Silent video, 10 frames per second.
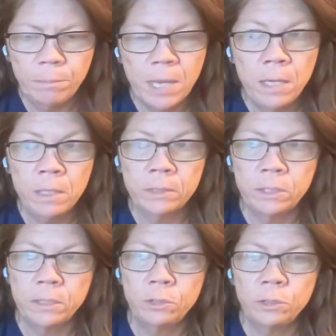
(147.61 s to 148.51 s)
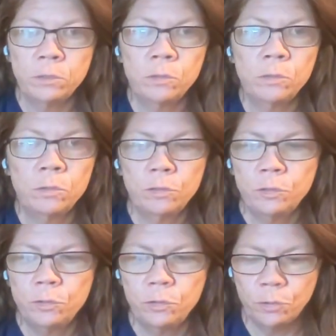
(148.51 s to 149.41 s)
paying attention
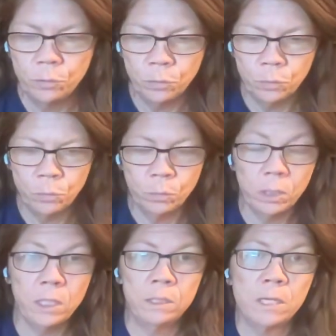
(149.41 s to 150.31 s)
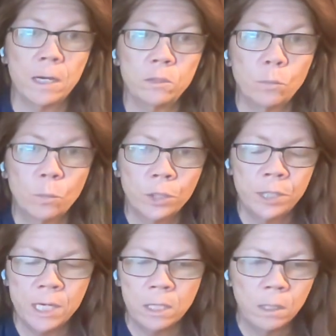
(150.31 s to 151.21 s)
to the exact
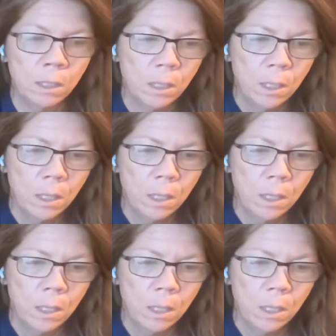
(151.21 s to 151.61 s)
wording